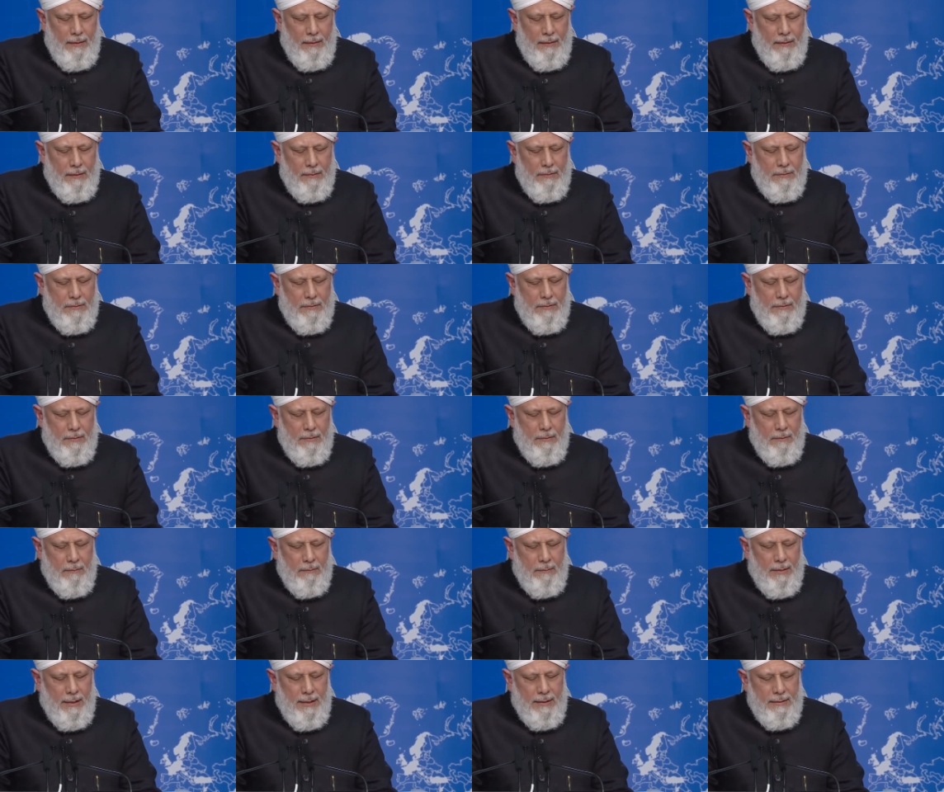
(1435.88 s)
its
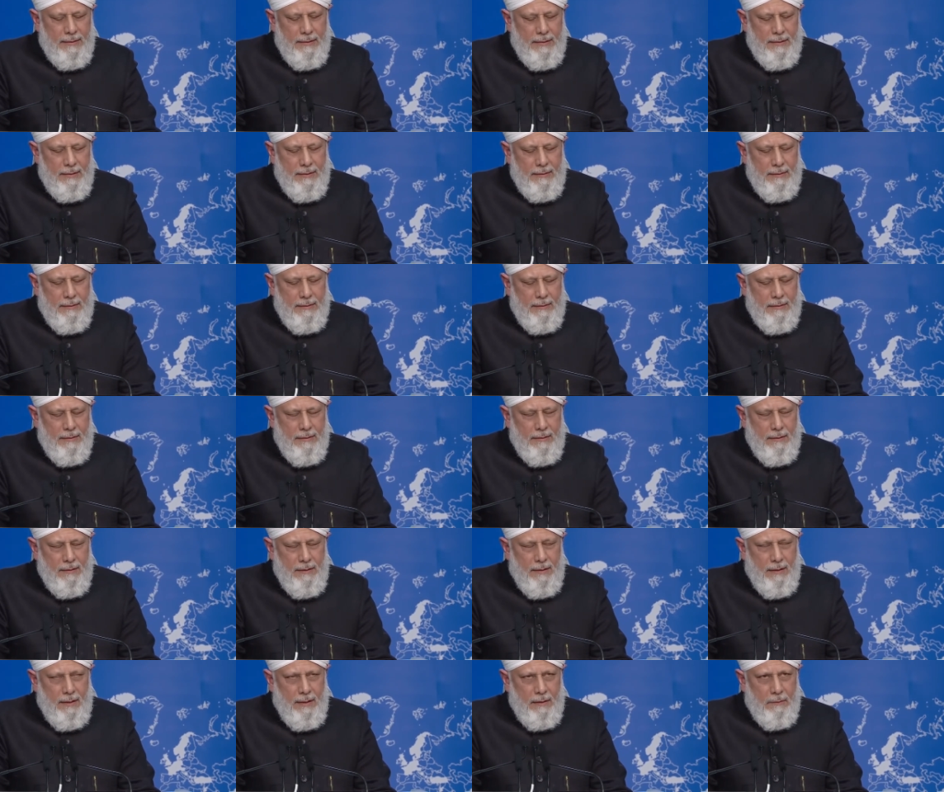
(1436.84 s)
mandate
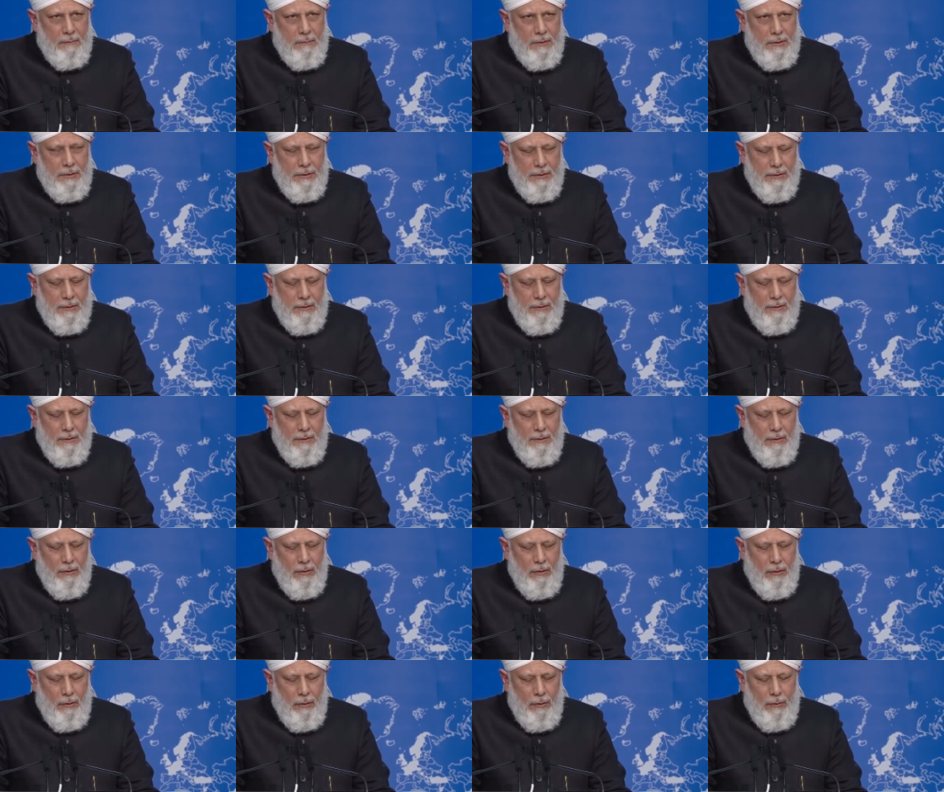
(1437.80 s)
and
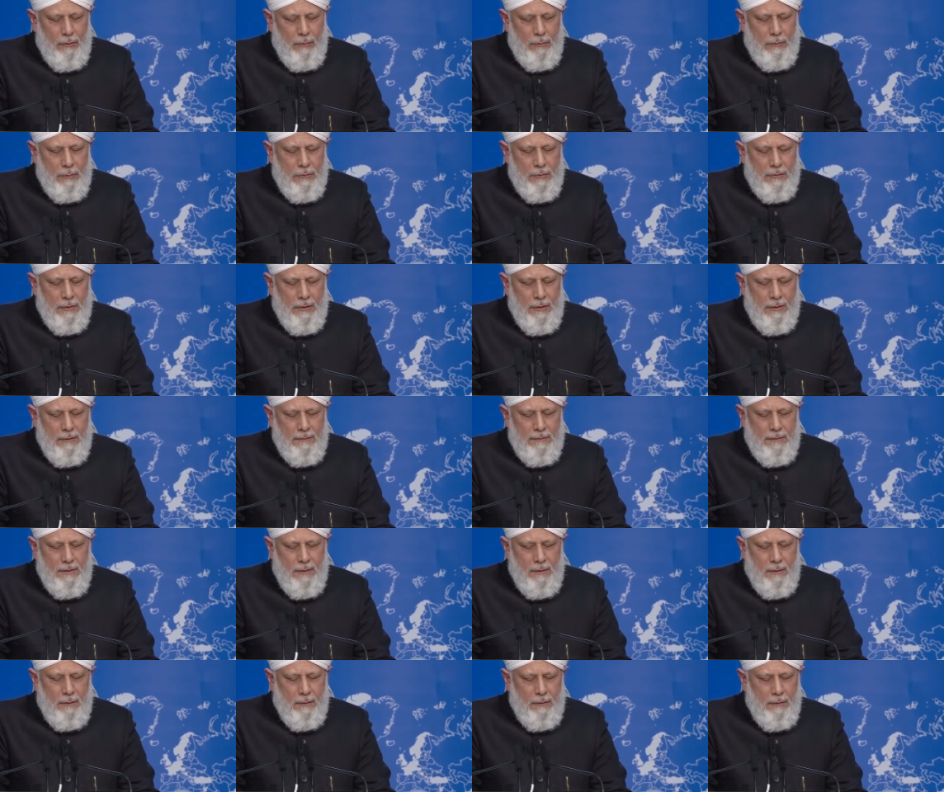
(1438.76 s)
mission to
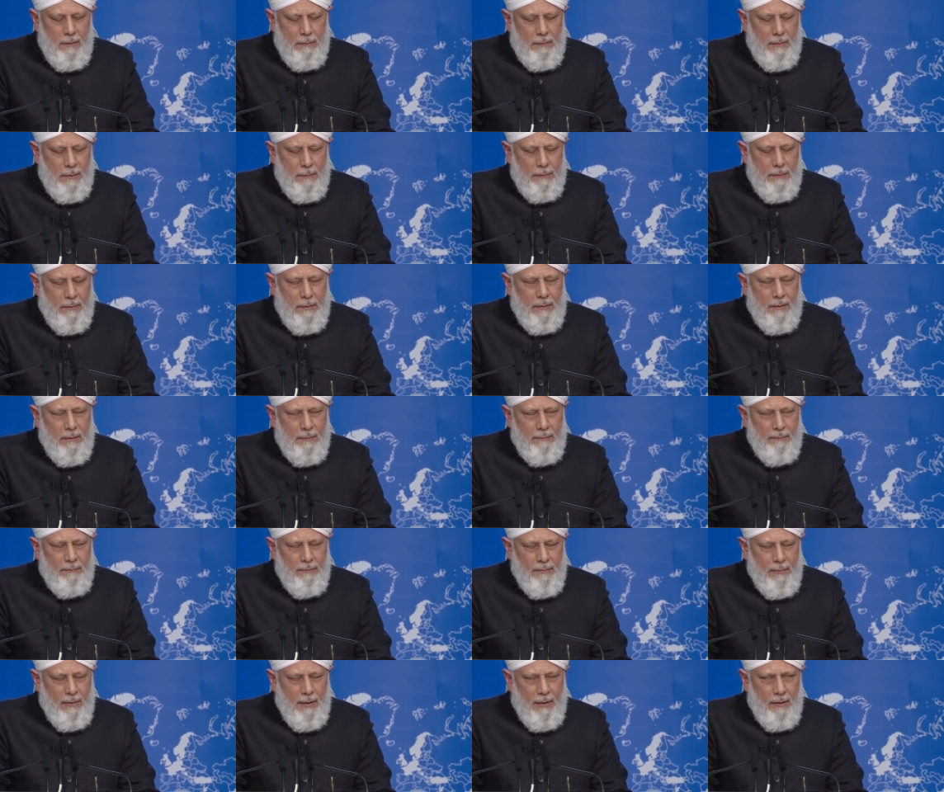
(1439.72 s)
serve the local people
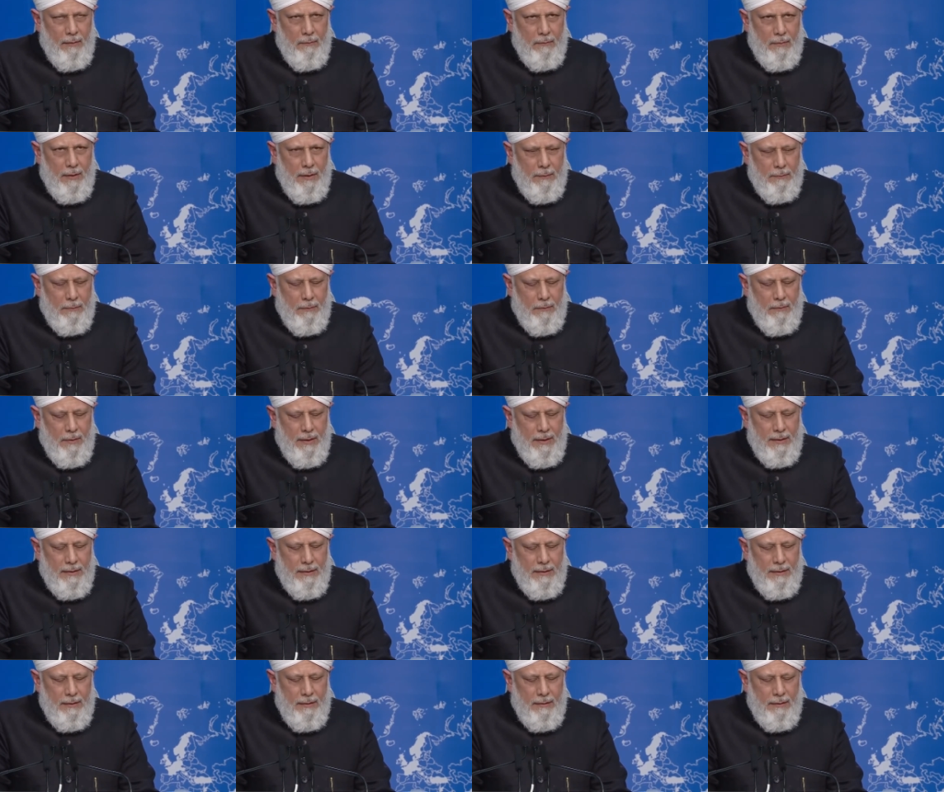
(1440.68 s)
by
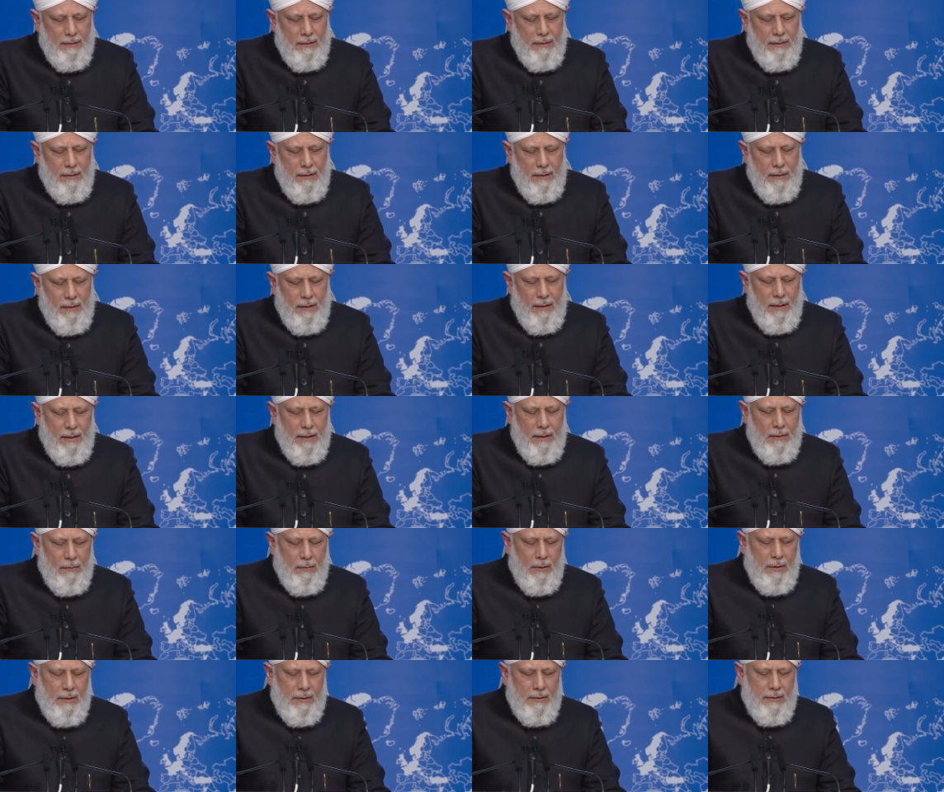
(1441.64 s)
providing high
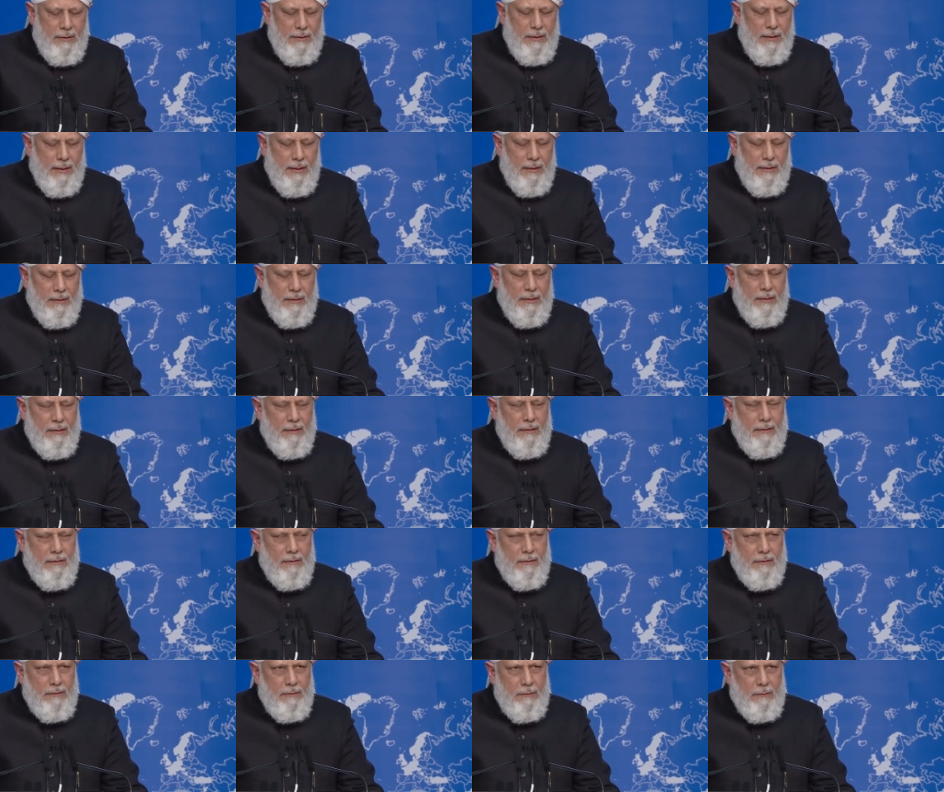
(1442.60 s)
quality health care
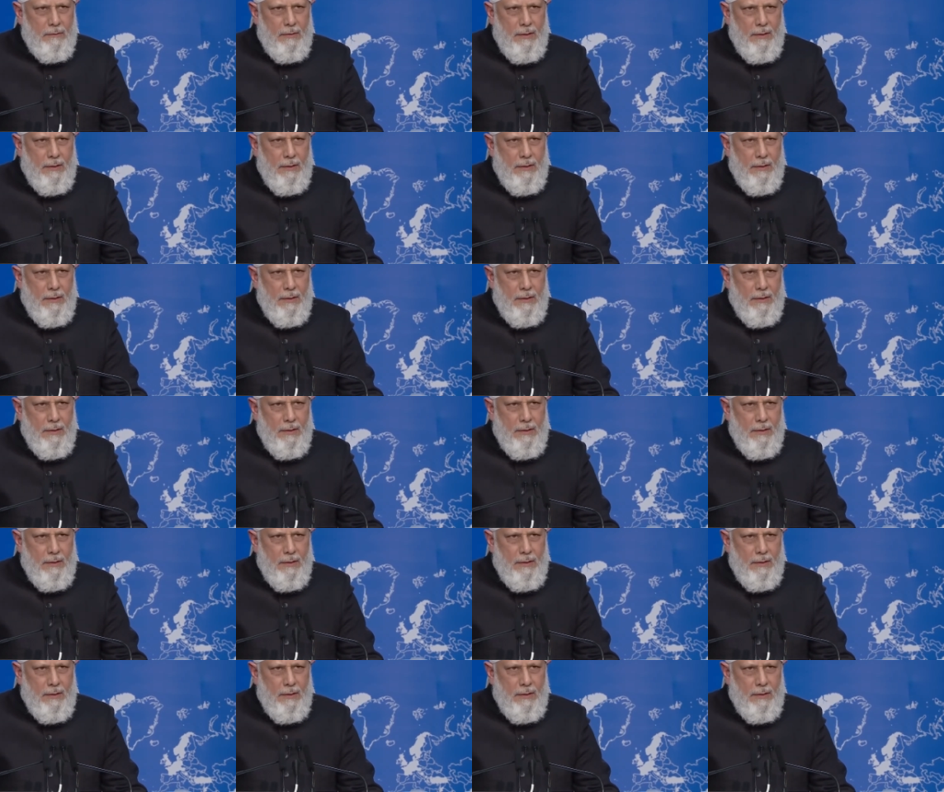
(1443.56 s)
to